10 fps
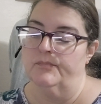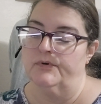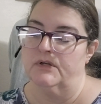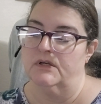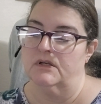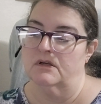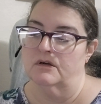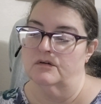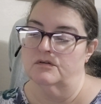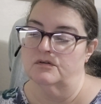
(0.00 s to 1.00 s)
put in
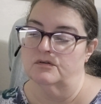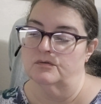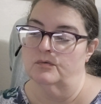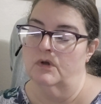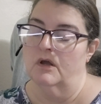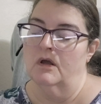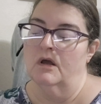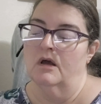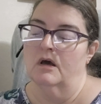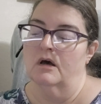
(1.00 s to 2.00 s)
here too.
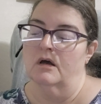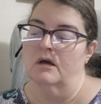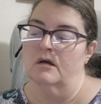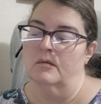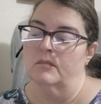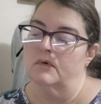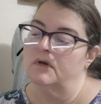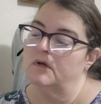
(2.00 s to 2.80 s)
I'm